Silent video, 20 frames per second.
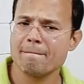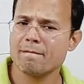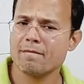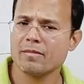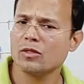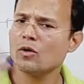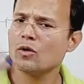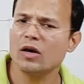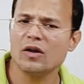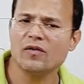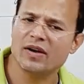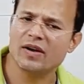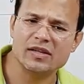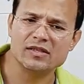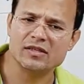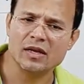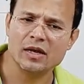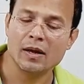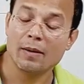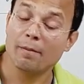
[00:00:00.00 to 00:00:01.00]
no difference.
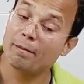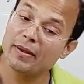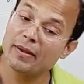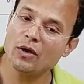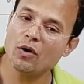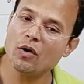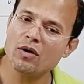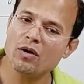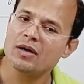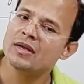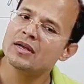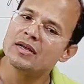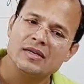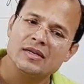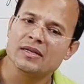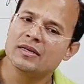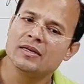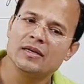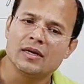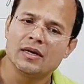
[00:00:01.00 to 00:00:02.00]
BO,
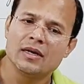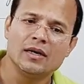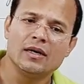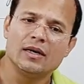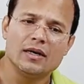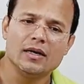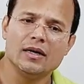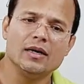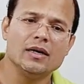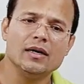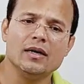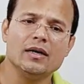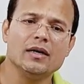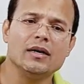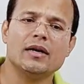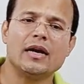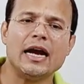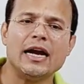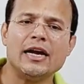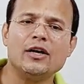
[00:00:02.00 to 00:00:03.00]

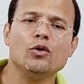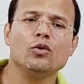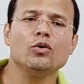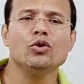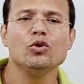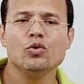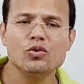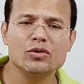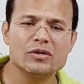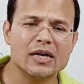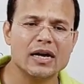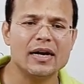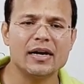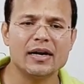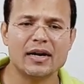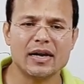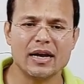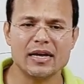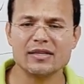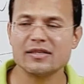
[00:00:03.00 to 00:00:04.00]
right to use the
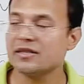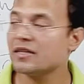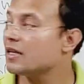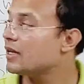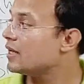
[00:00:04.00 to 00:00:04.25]
interest.